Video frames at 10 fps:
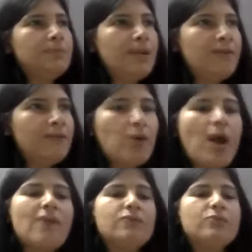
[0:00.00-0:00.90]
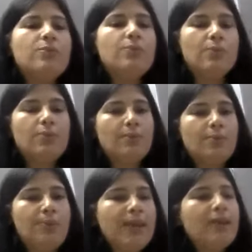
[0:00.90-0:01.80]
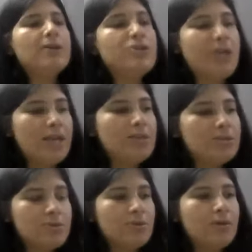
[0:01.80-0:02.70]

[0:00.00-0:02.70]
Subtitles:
if you have to bring a change